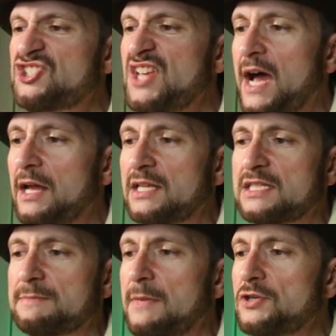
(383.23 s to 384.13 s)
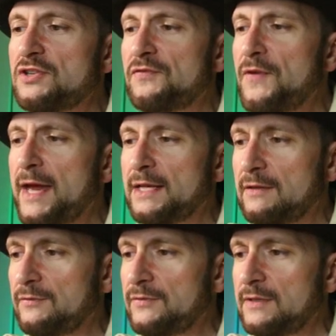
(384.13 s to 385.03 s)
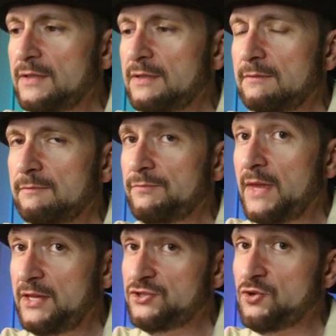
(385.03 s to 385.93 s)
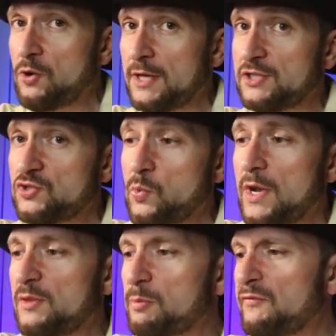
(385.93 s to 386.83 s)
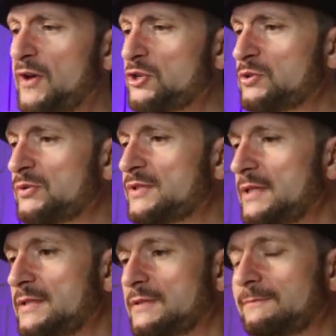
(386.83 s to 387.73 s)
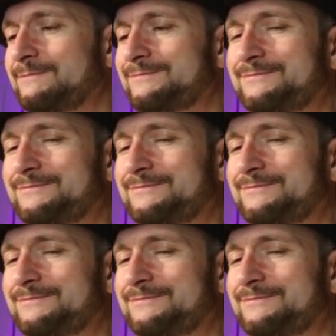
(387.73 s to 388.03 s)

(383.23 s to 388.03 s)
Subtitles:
style is most effective. He's starting his 20th professional season.